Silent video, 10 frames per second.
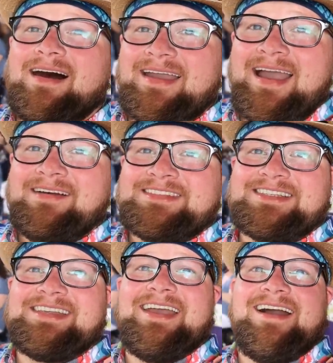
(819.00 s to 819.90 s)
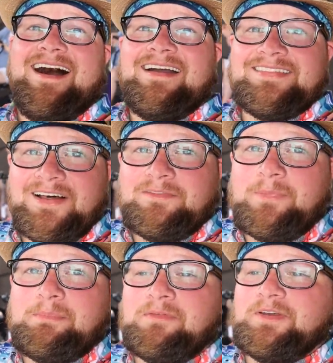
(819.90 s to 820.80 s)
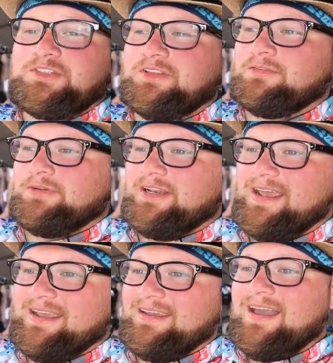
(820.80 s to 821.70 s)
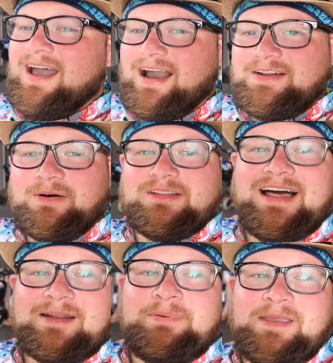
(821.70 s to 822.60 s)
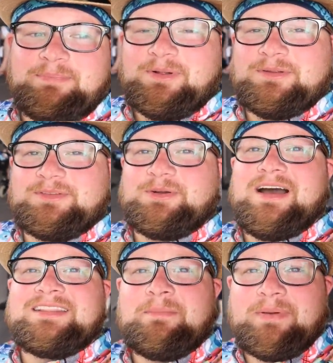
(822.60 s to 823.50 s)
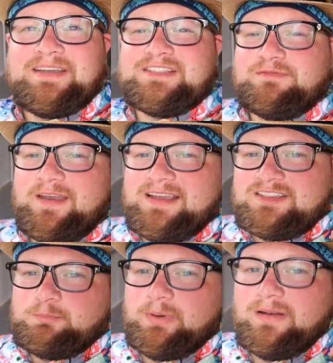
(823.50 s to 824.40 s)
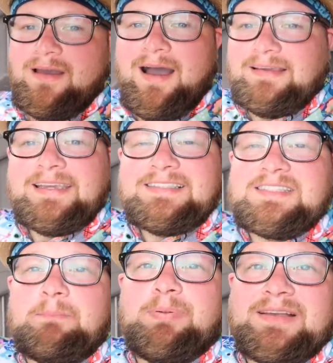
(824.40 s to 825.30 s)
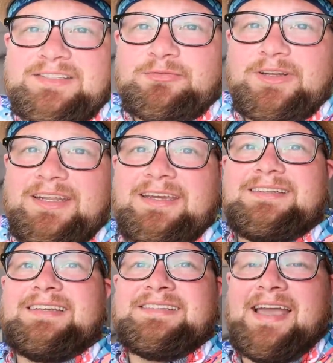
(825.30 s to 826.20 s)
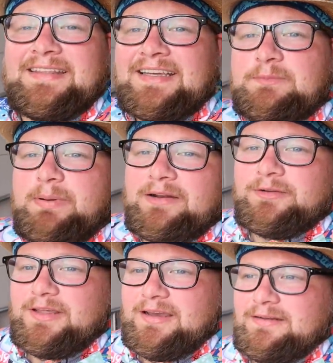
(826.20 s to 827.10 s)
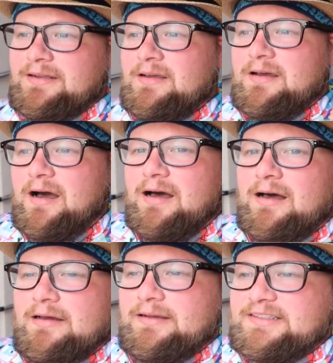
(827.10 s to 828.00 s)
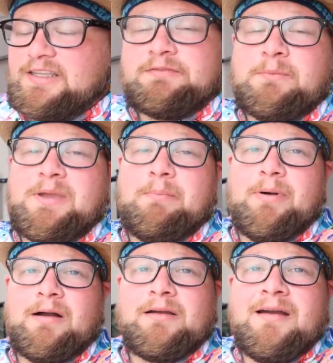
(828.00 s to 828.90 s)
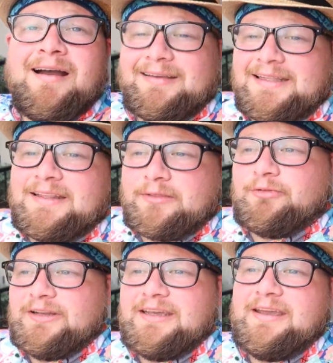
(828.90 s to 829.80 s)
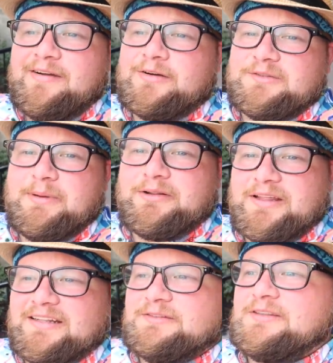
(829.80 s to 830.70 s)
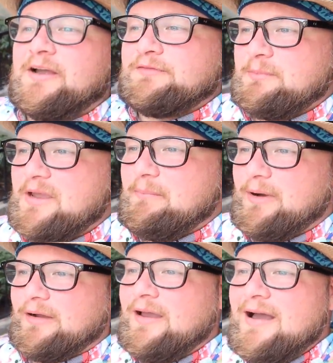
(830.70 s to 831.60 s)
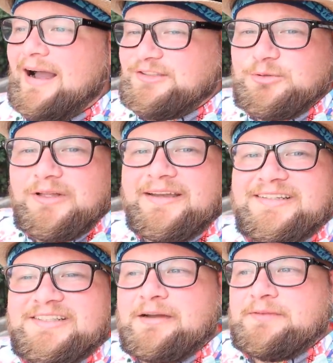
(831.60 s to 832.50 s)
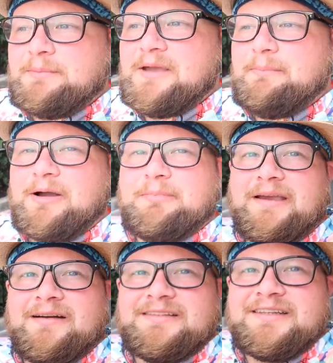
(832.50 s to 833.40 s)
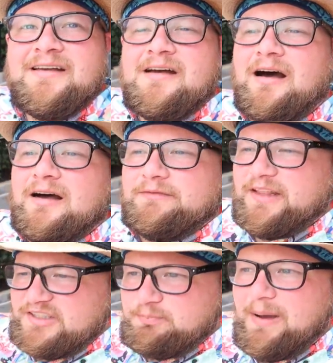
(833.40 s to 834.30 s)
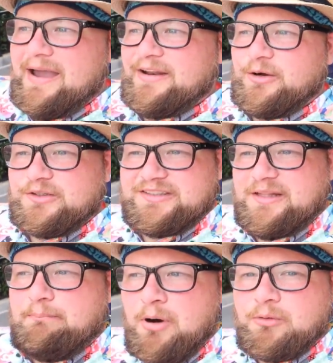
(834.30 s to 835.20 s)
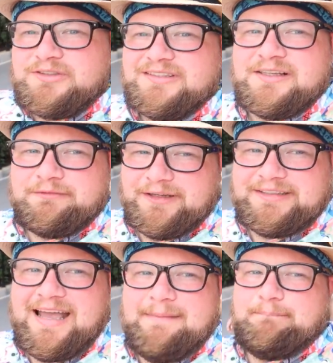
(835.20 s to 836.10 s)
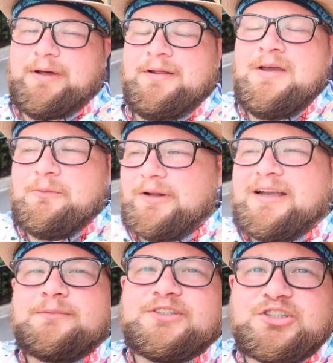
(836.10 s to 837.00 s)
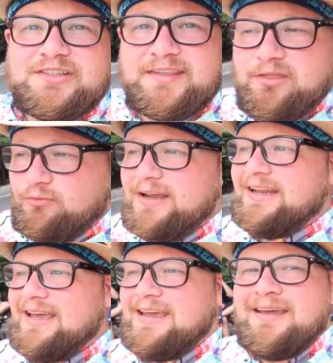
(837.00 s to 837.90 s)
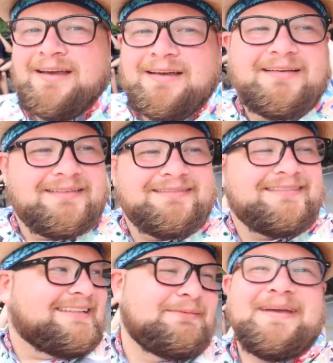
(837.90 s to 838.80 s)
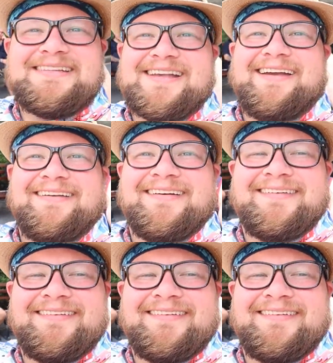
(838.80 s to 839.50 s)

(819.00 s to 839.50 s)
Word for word: I have to say, I love Muppet Vision three D. I know a lot of people, they're not the biggest fans, but I think it's the best three D at Disney. I think it's better than Uh, It's Tough to Be a Bug. I think the three D here is better than It's Tough to Be a Bug. I do like It's Tough to Be a Bug because of the spiders and the pokes and stuff like that, but when it comes to just three D, that's amazing.